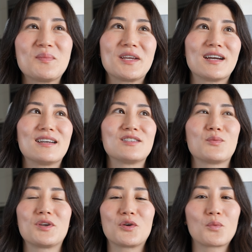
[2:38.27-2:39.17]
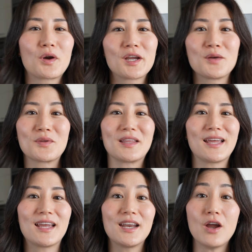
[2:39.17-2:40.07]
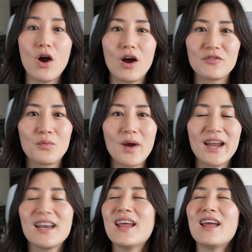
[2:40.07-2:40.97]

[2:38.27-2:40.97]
because when you're working with like an off-white,